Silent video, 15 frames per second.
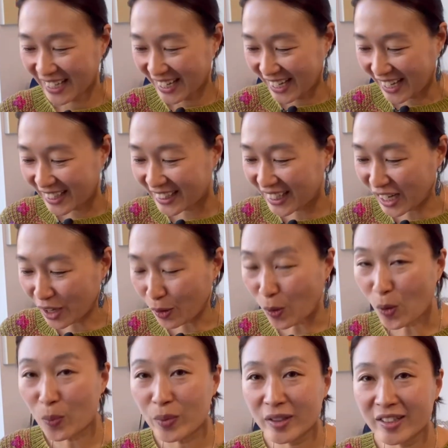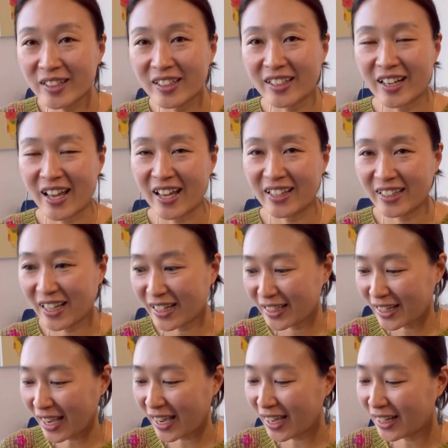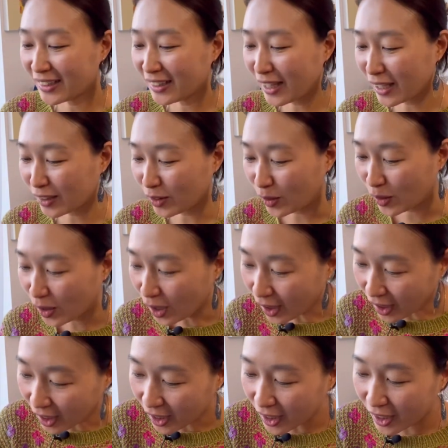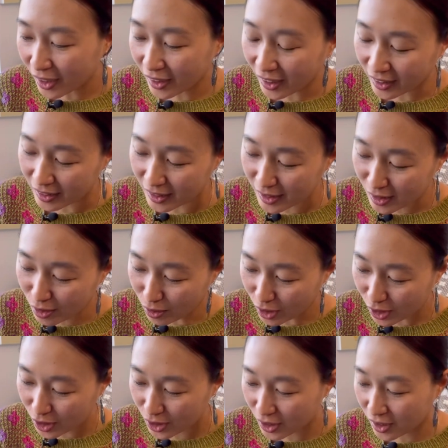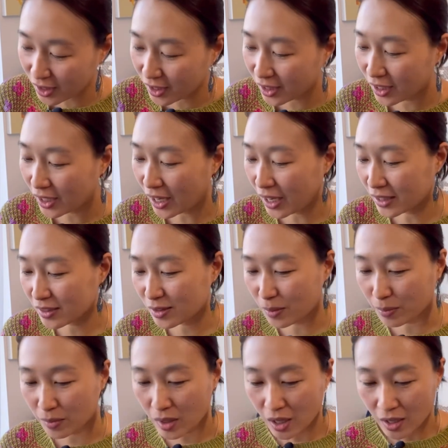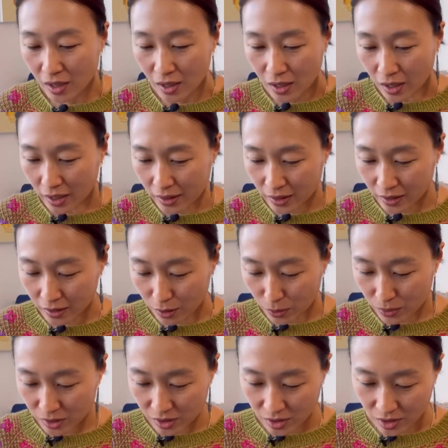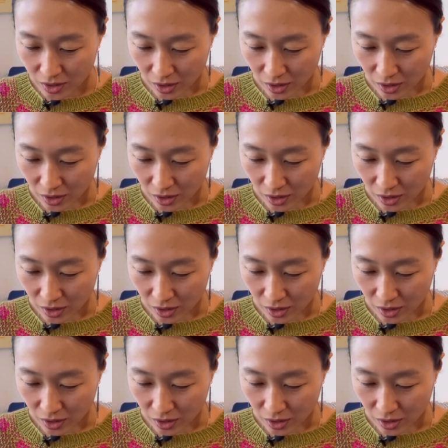And then I opened it, and then it had like the card and the instruction, and it had some, I think it was